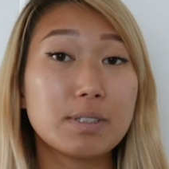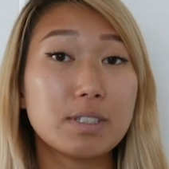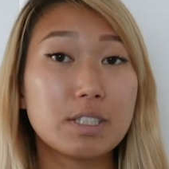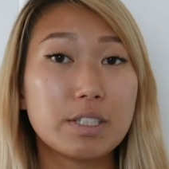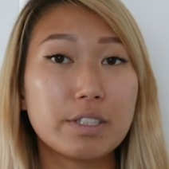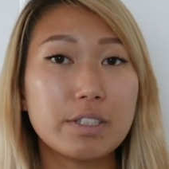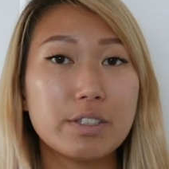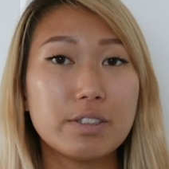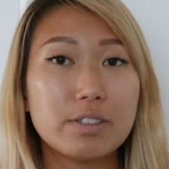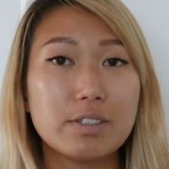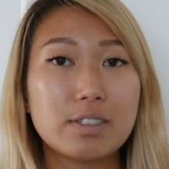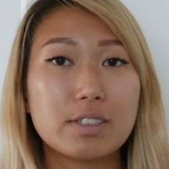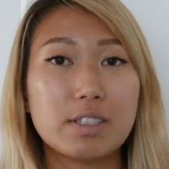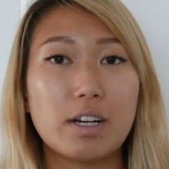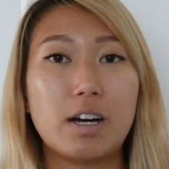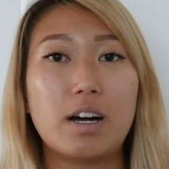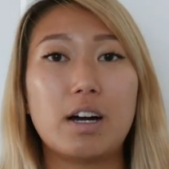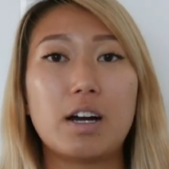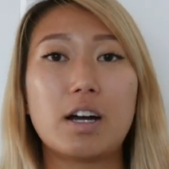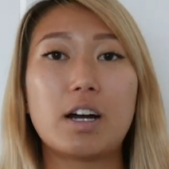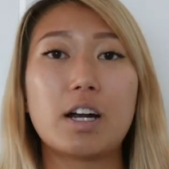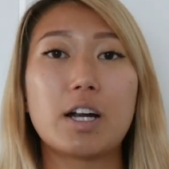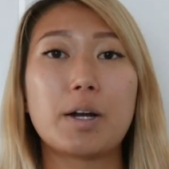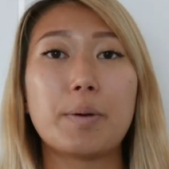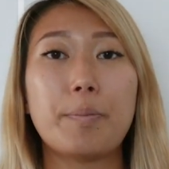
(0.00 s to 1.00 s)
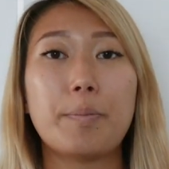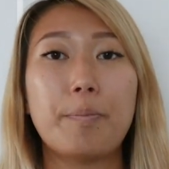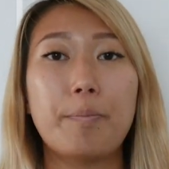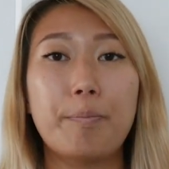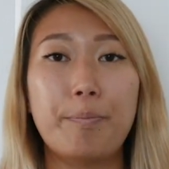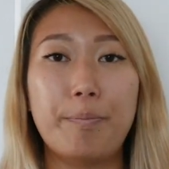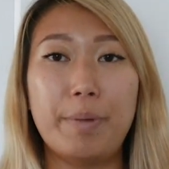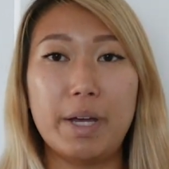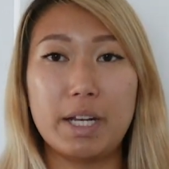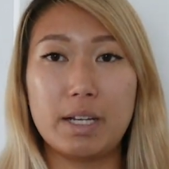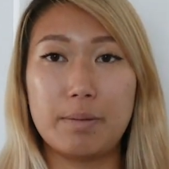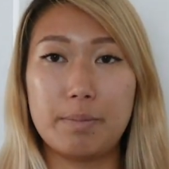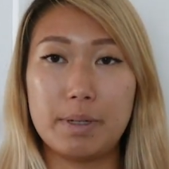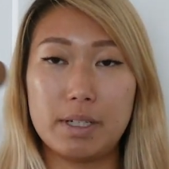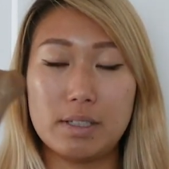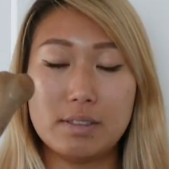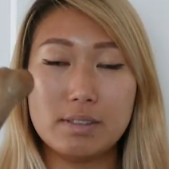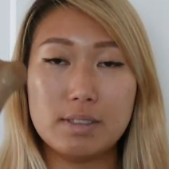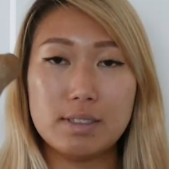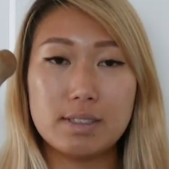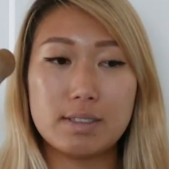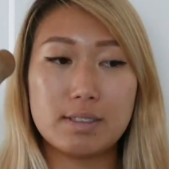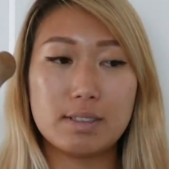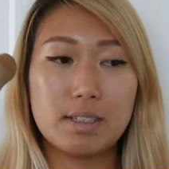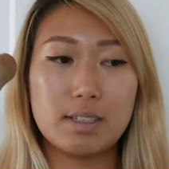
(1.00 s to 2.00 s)
chews are
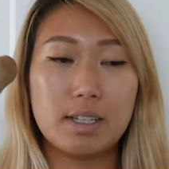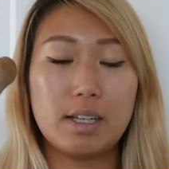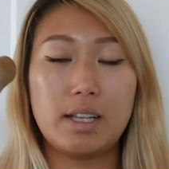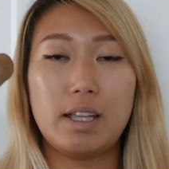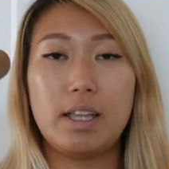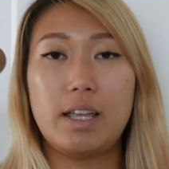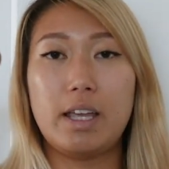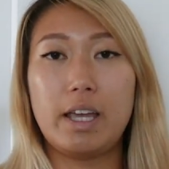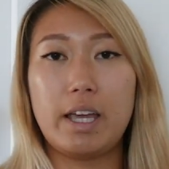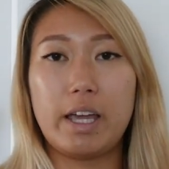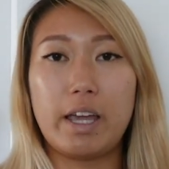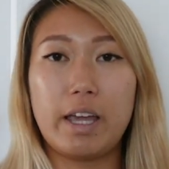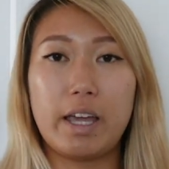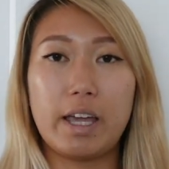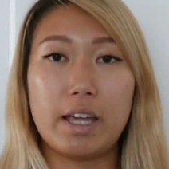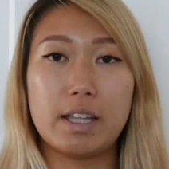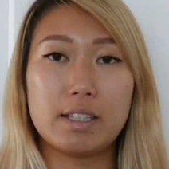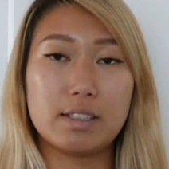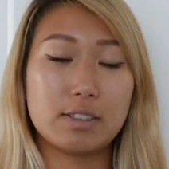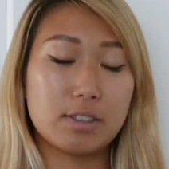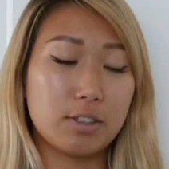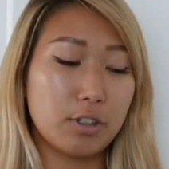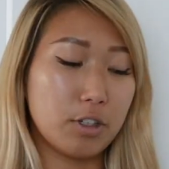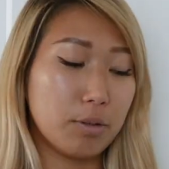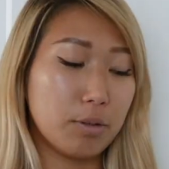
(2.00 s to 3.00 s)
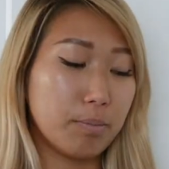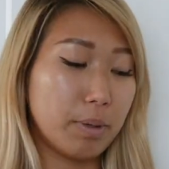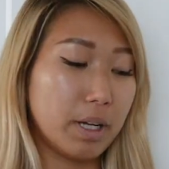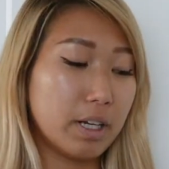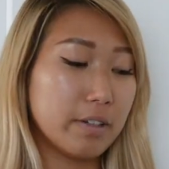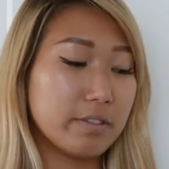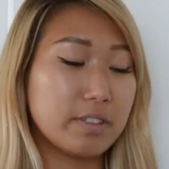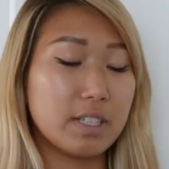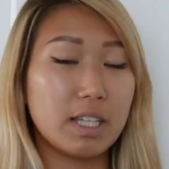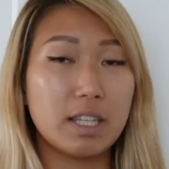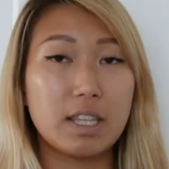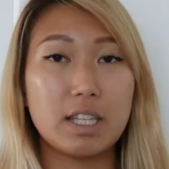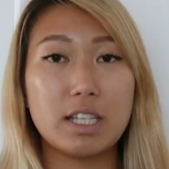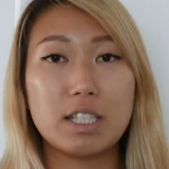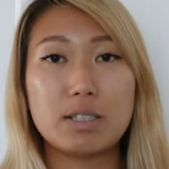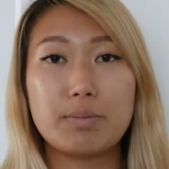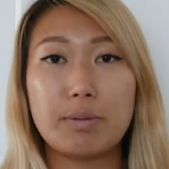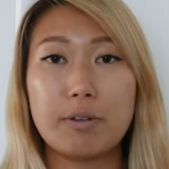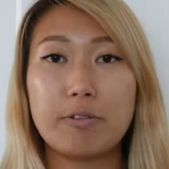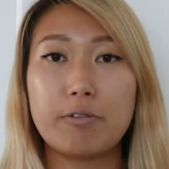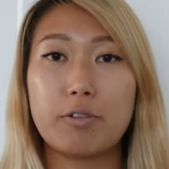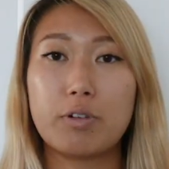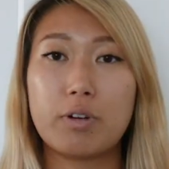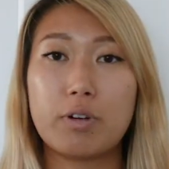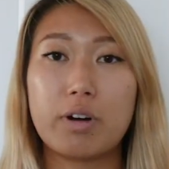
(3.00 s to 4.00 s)
Bones. And so you might have seen these
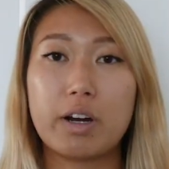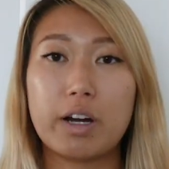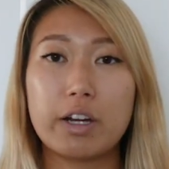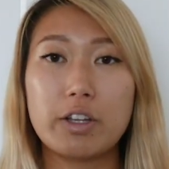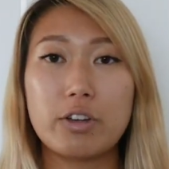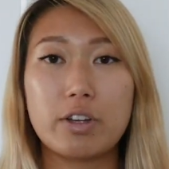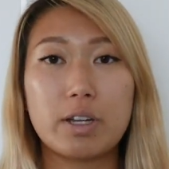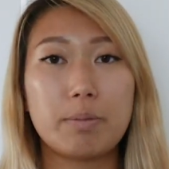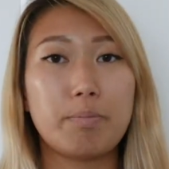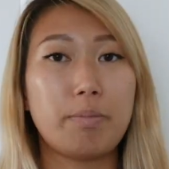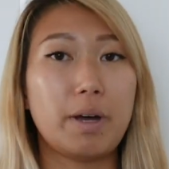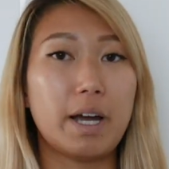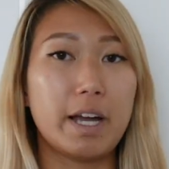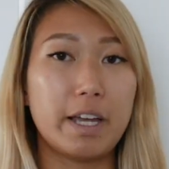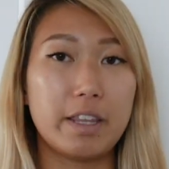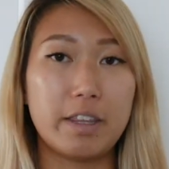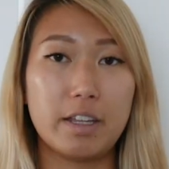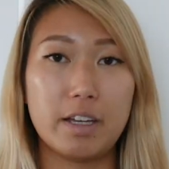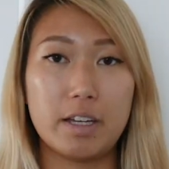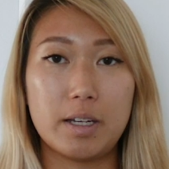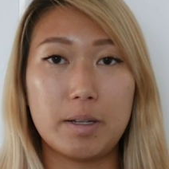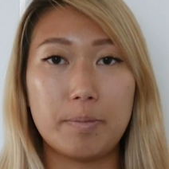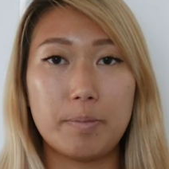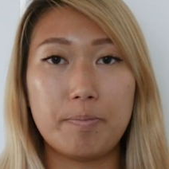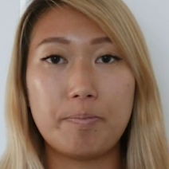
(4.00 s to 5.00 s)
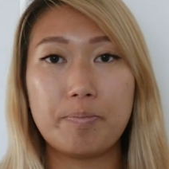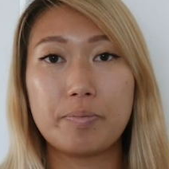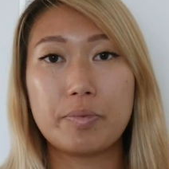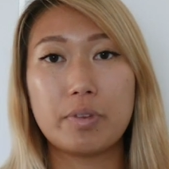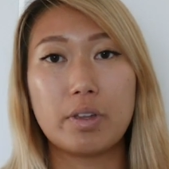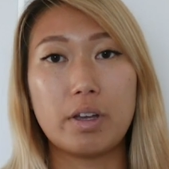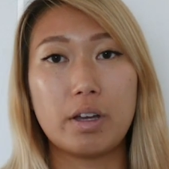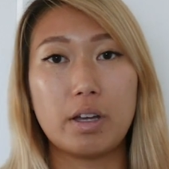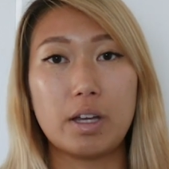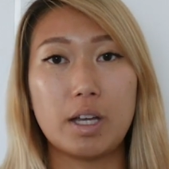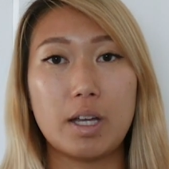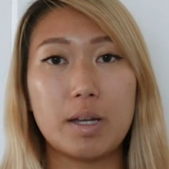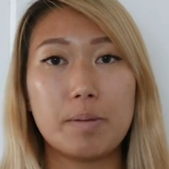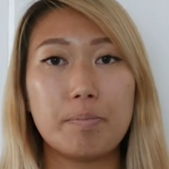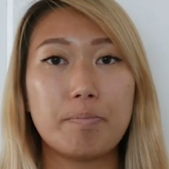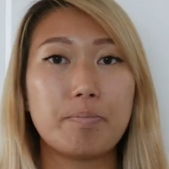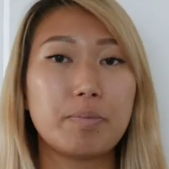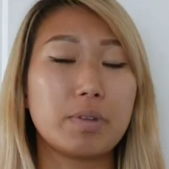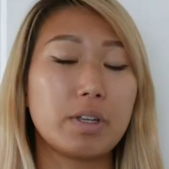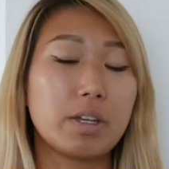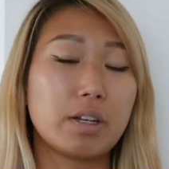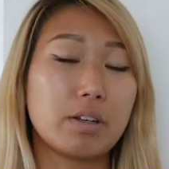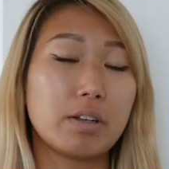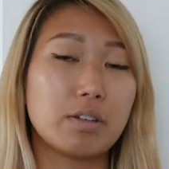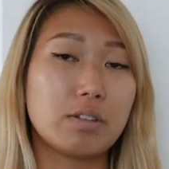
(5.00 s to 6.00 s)
before. You can buy them
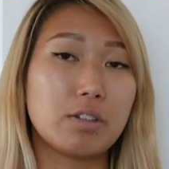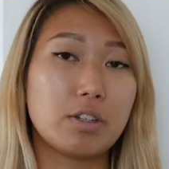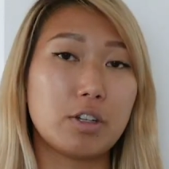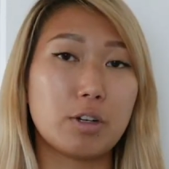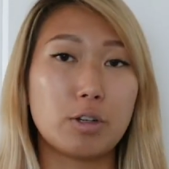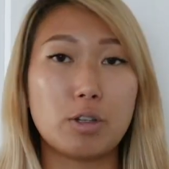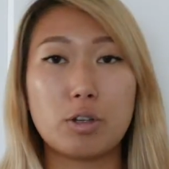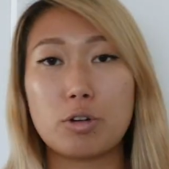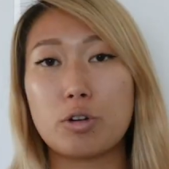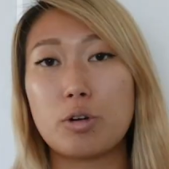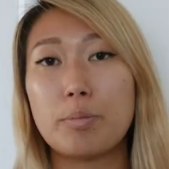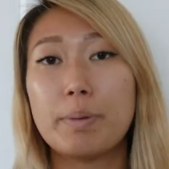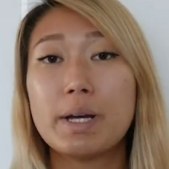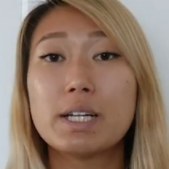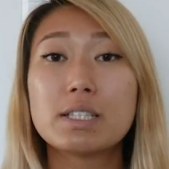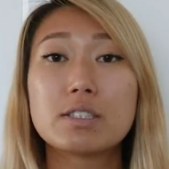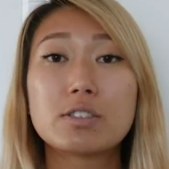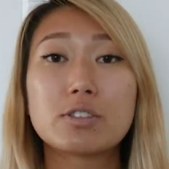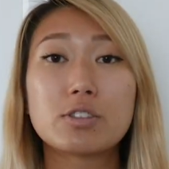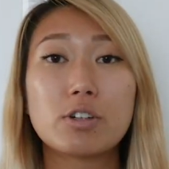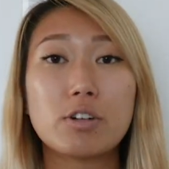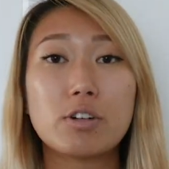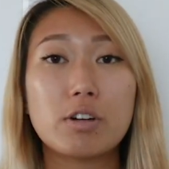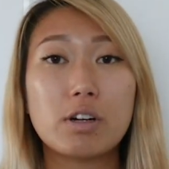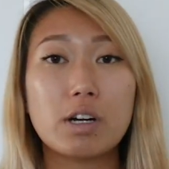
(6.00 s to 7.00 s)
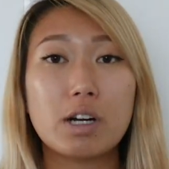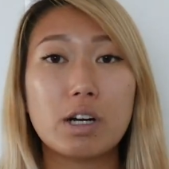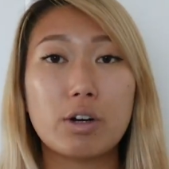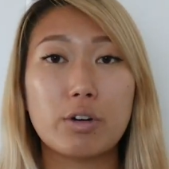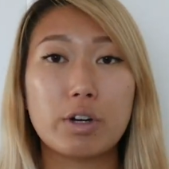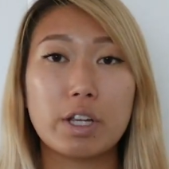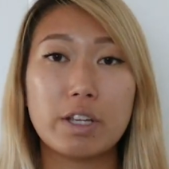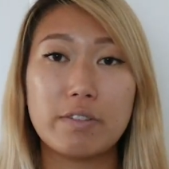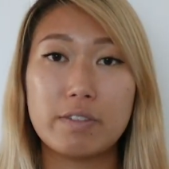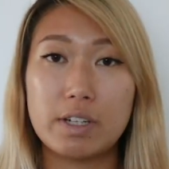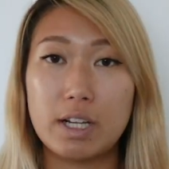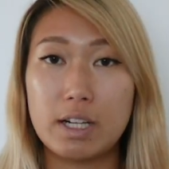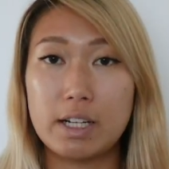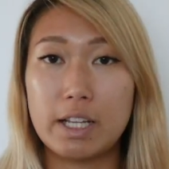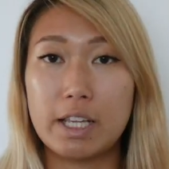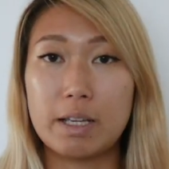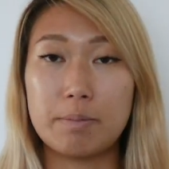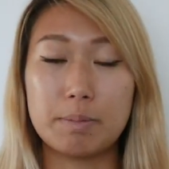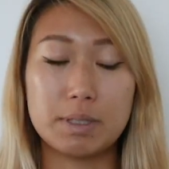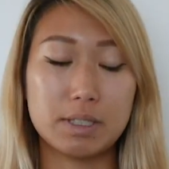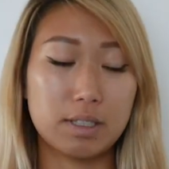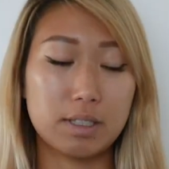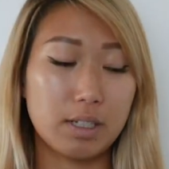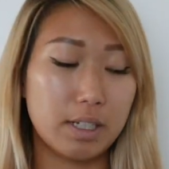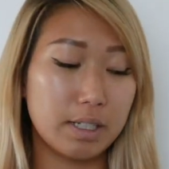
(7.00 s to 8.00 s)
in your local pet store or even on
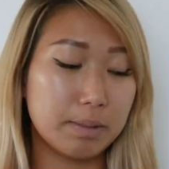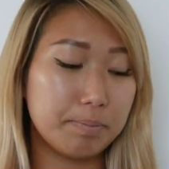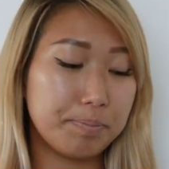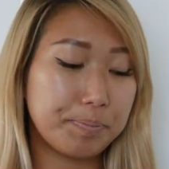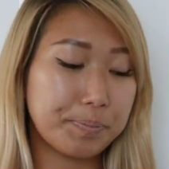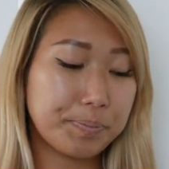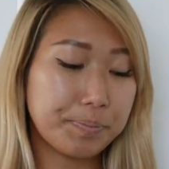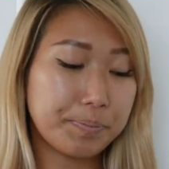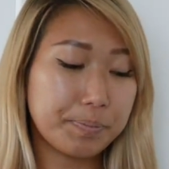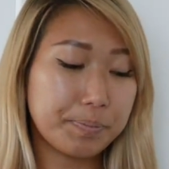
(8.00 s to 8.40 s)
Amazon.